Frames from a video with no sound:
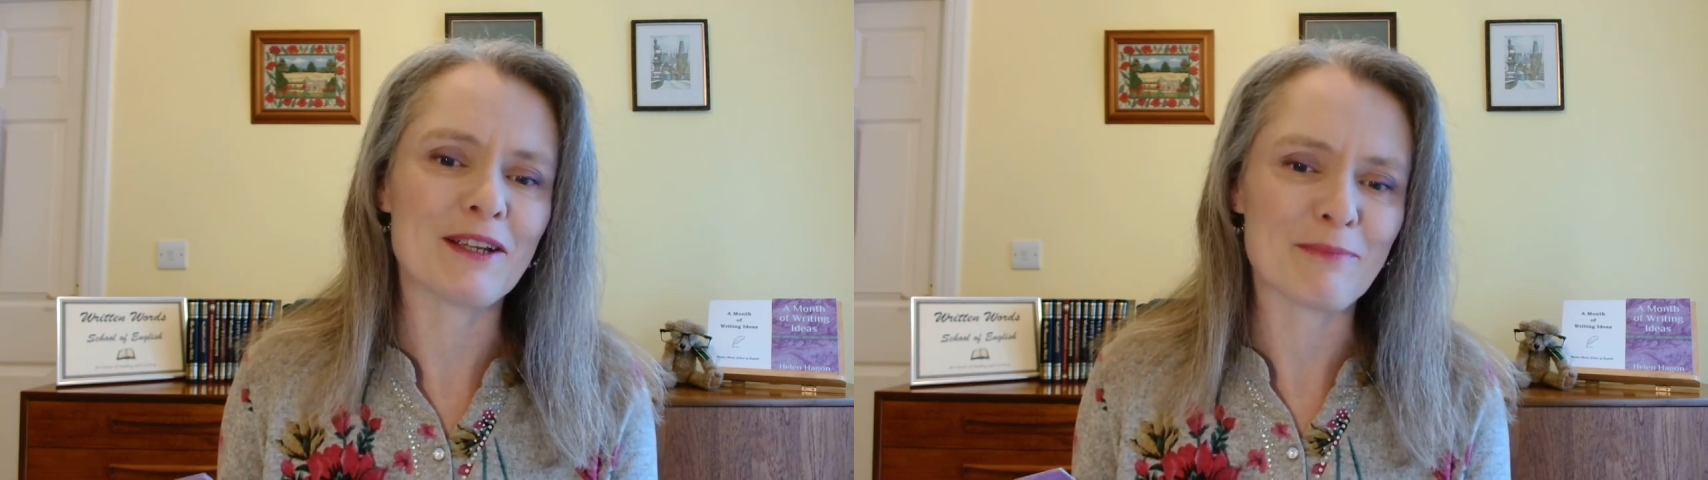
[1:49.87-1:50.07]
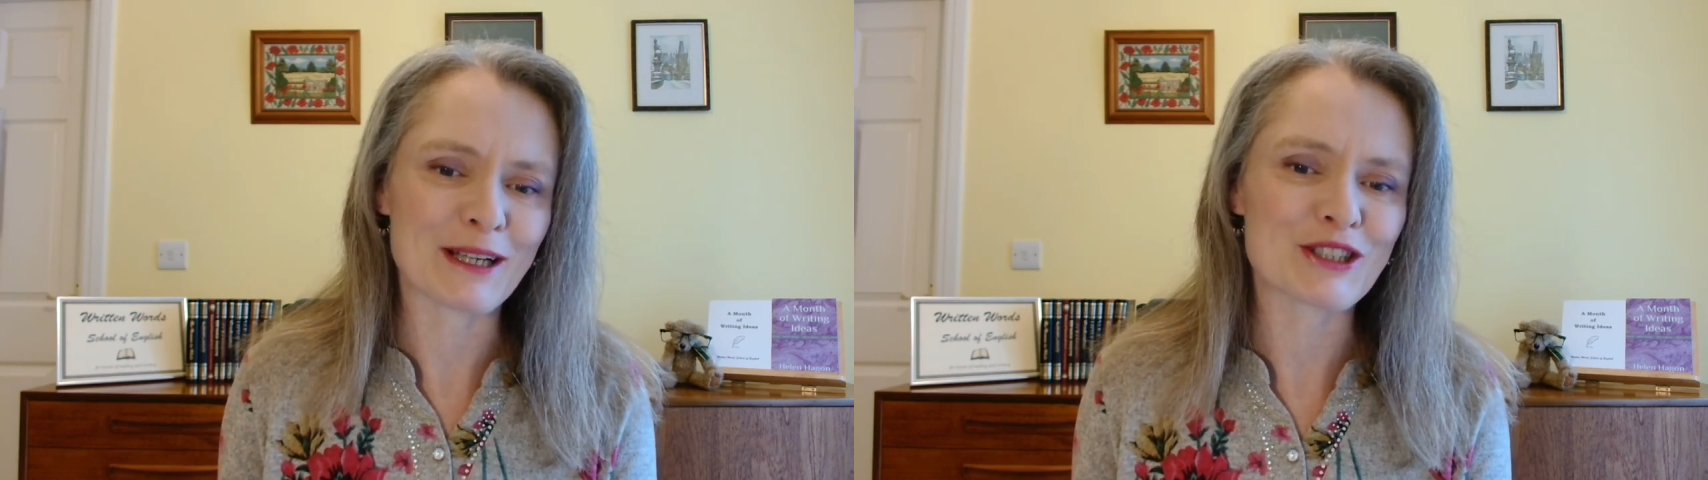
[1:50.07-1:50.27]

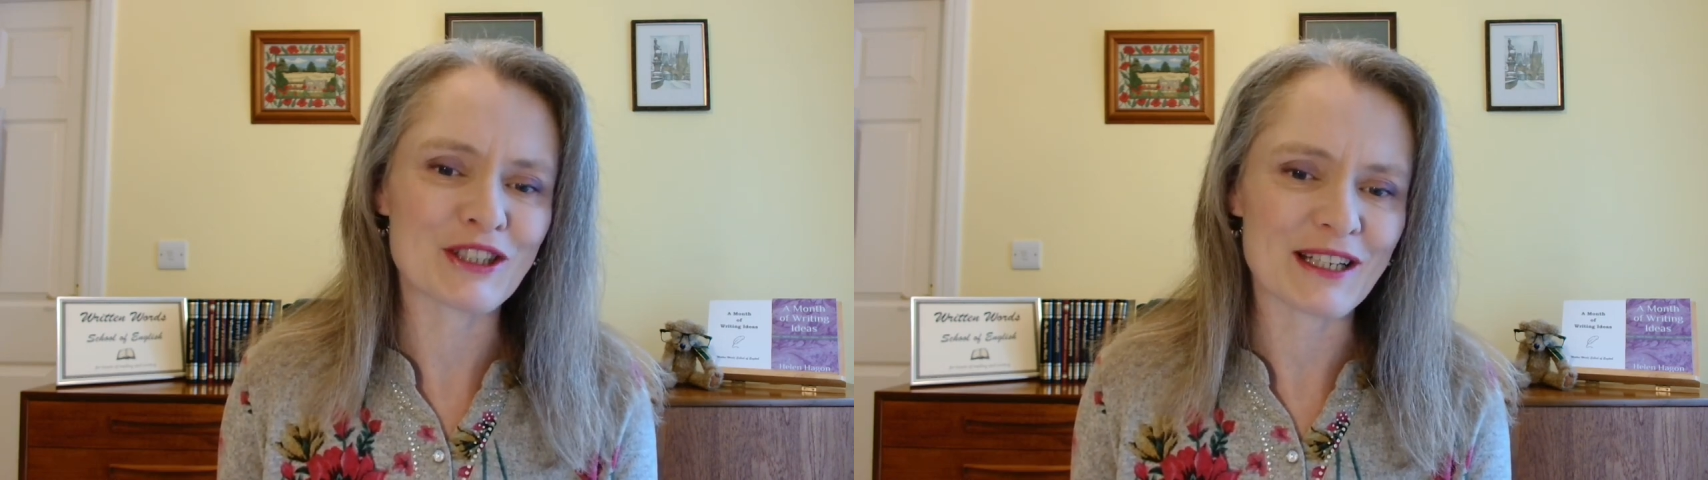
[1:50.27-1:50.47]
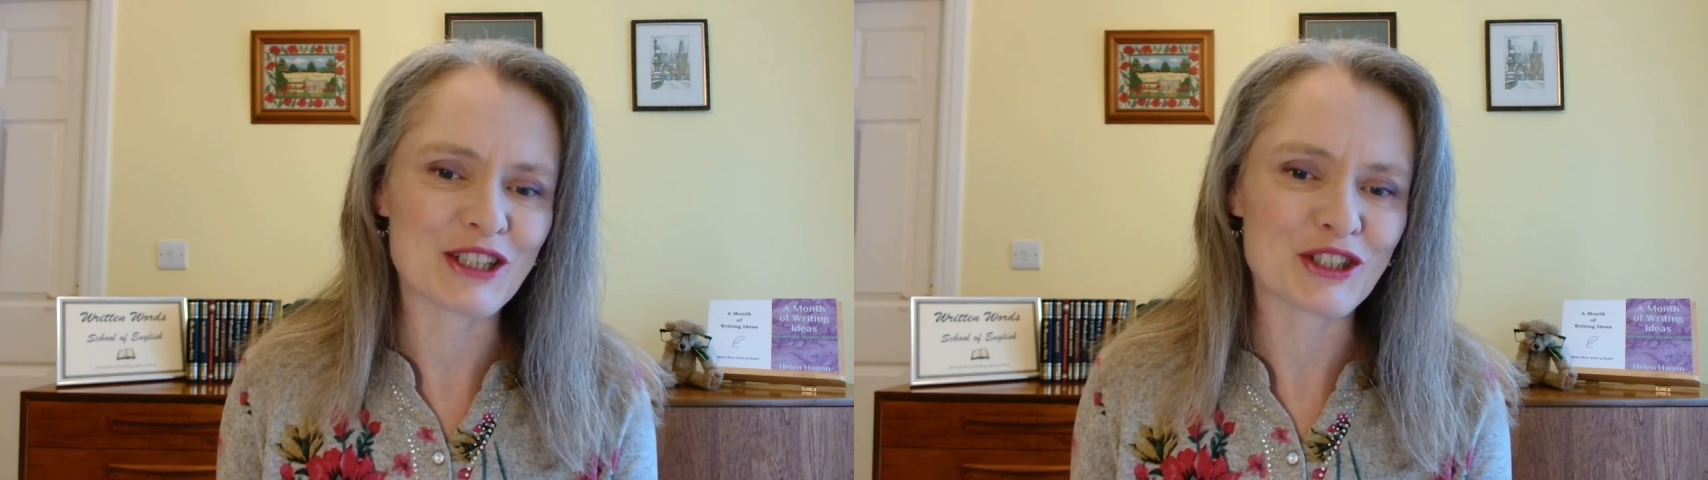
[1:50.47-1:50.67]

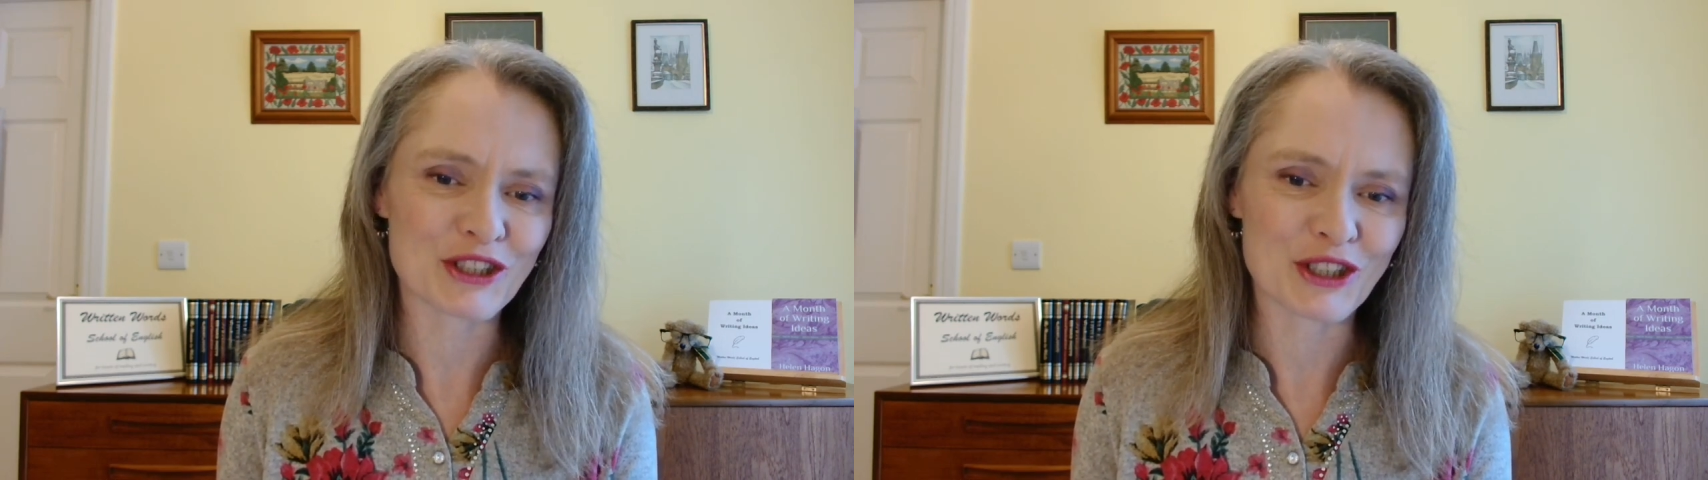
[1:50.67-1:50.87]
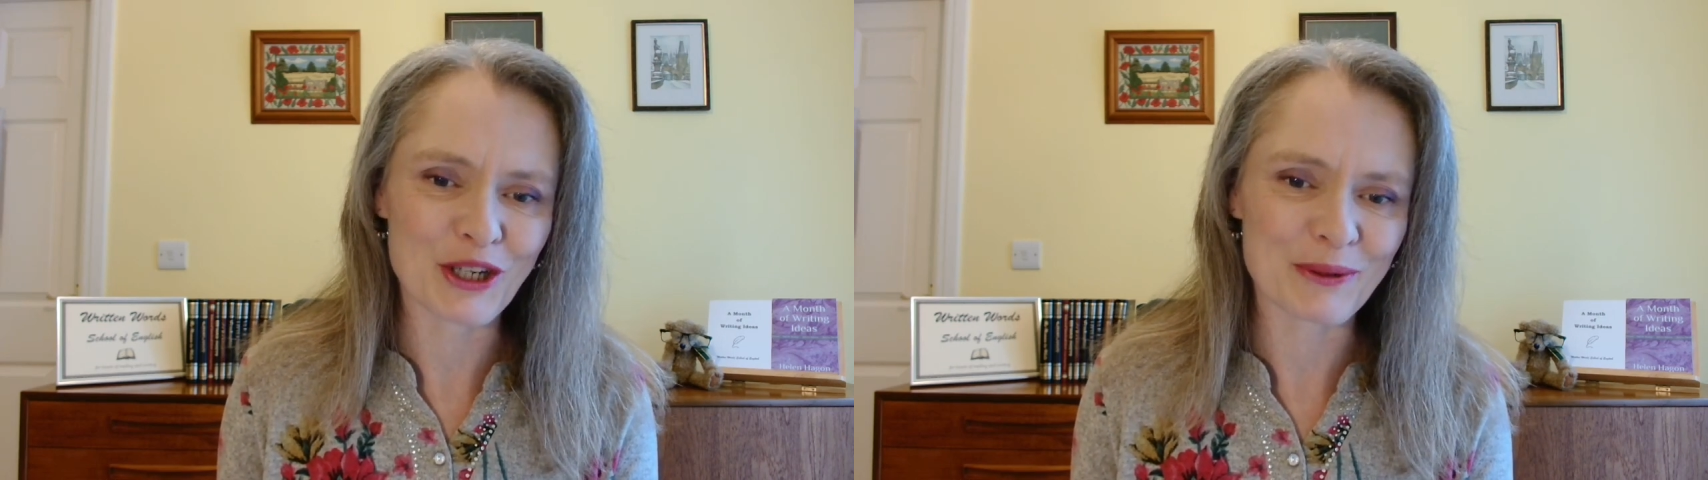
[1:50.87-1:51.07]

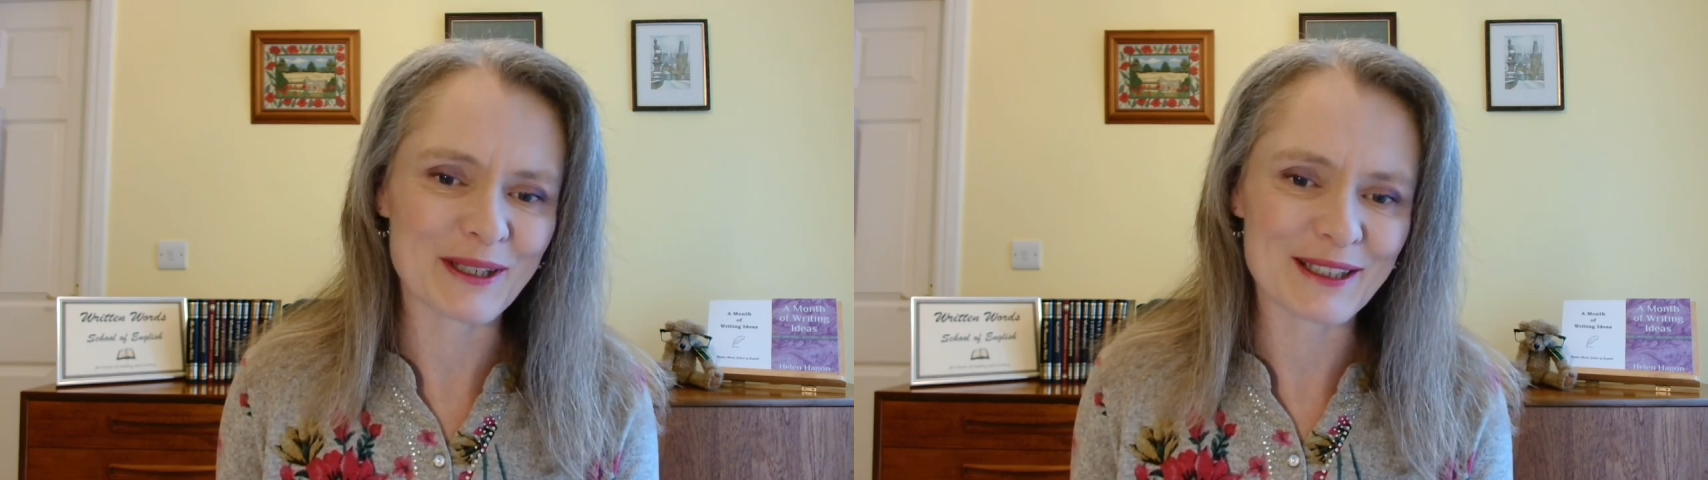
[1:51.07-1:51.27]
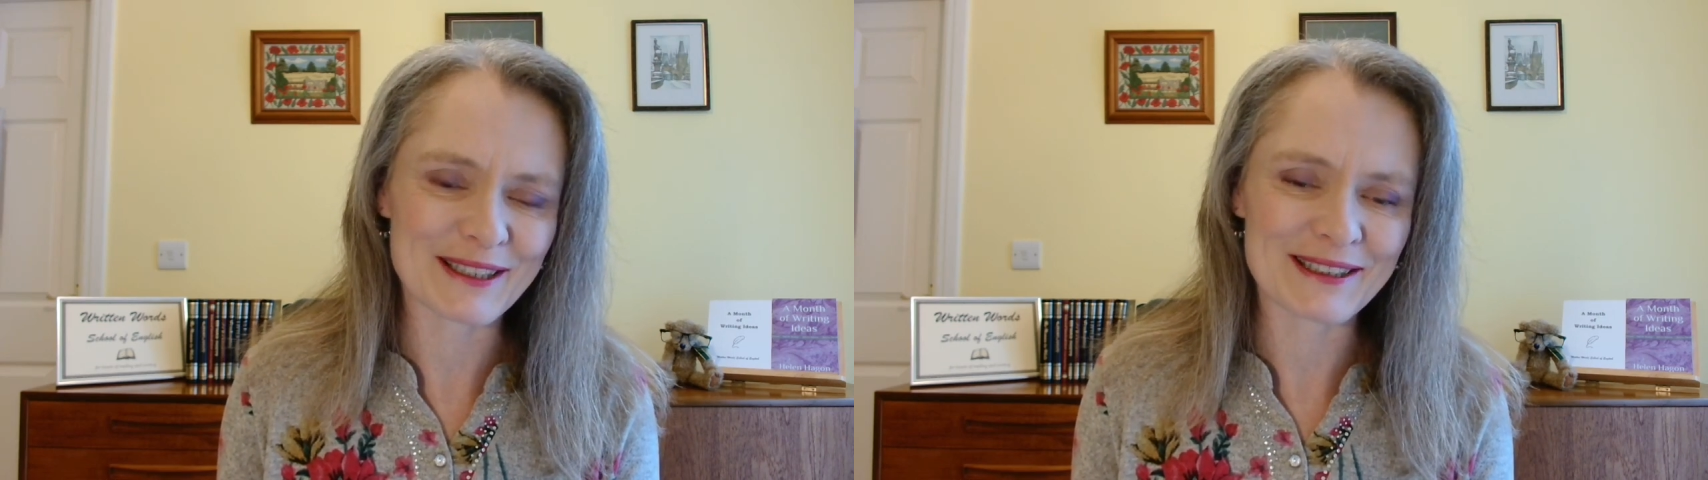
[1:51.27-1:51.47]
imagination
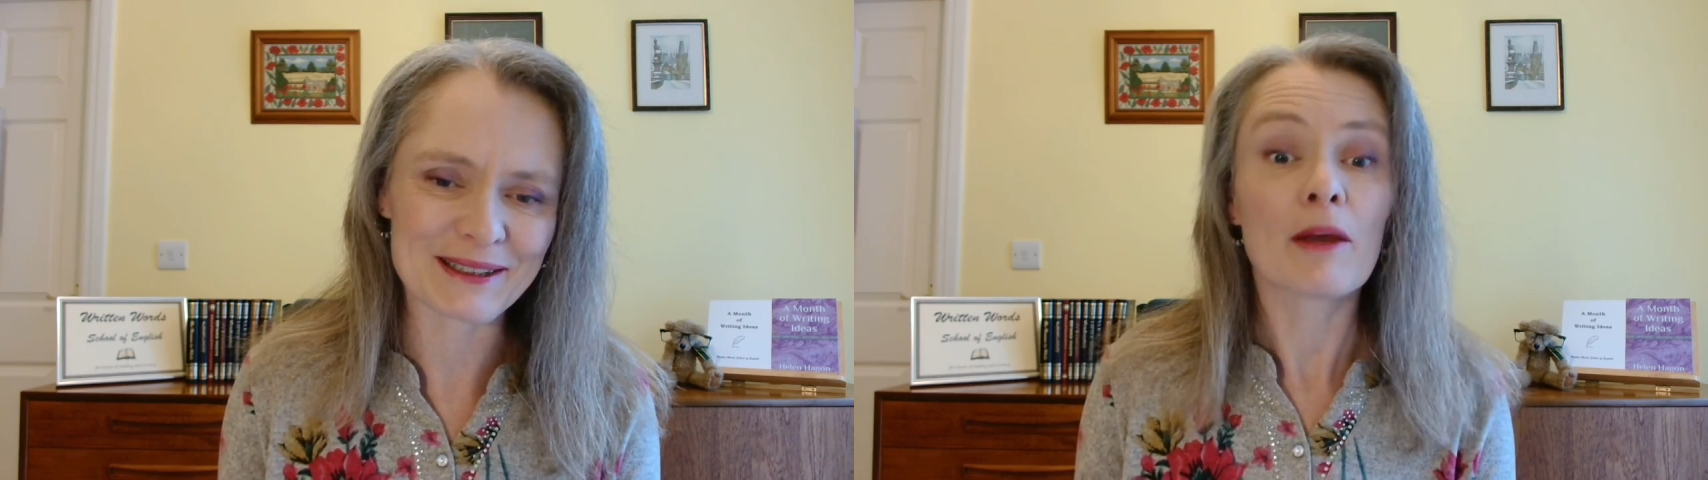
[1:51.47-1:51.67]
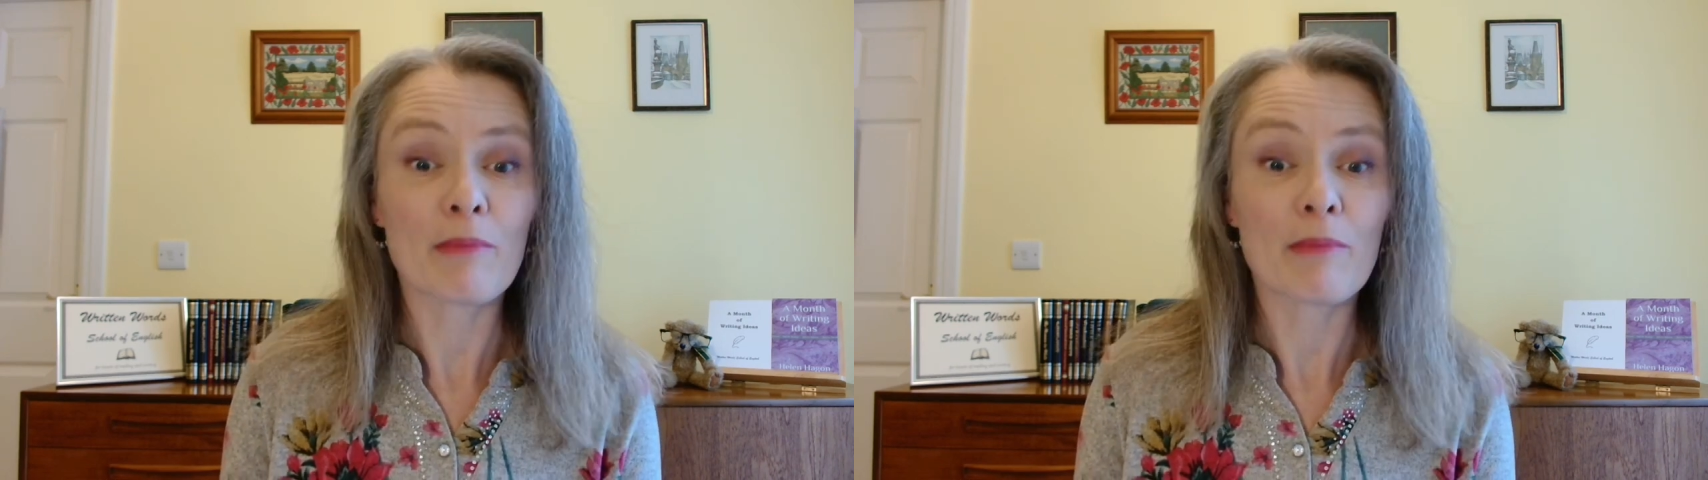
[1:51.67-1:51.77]
going a little.